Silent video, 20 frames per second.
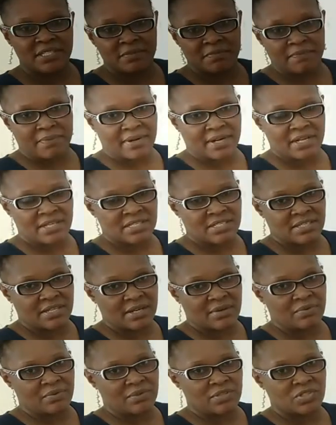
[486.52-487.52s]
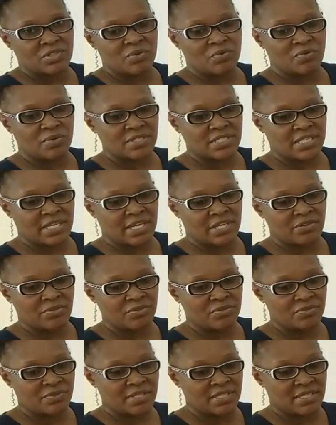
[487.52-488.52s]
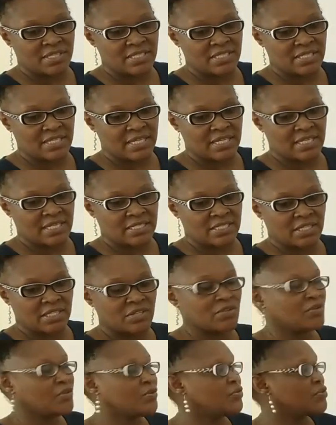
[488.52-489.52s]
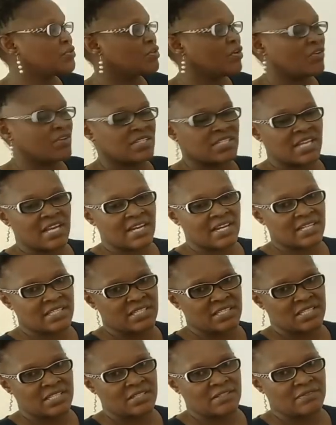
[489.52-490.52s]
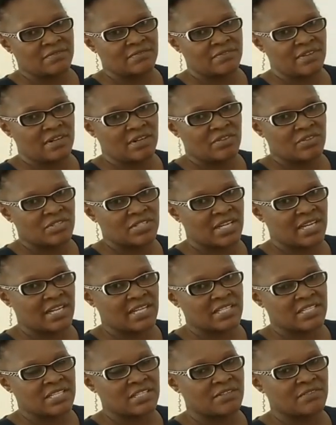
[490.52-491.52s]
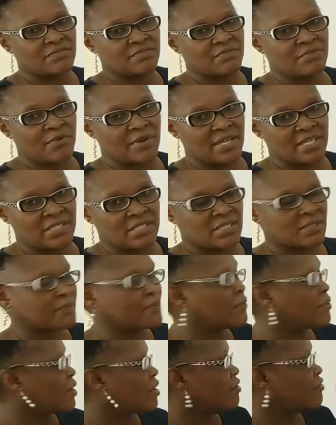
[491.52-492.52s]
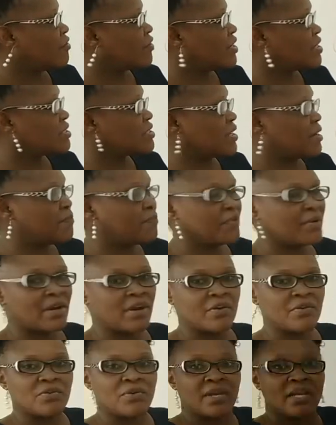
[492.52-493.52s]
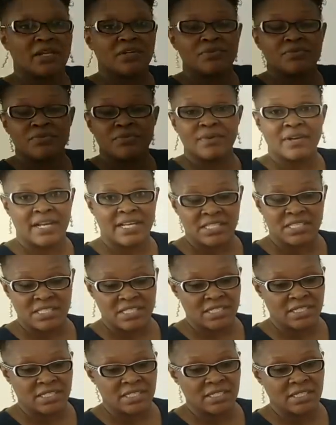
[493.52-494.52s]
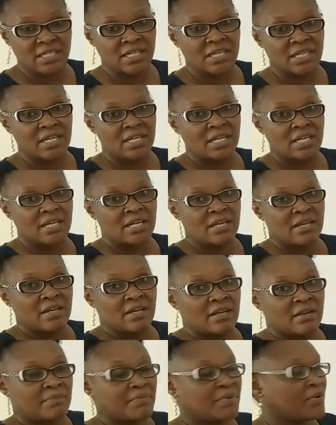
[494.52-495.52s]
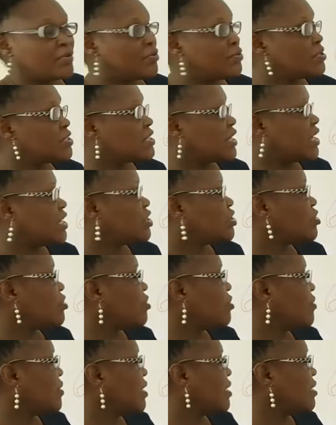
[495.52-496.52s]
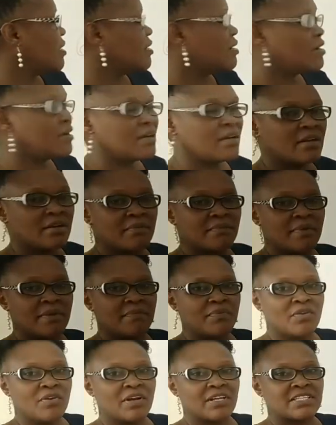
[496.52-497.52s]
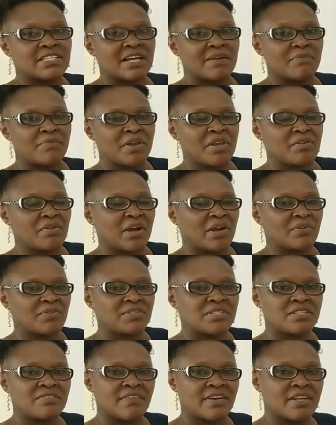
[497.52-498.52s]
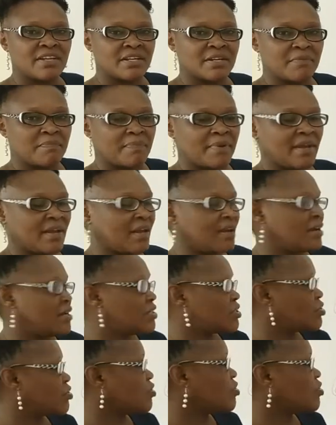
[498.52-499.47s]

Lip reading: breaks down. So what can you do in this case? You use alternative ways. For example, now you can do writing because there is no way. Maybe you are somewhere you cannot even repair, so you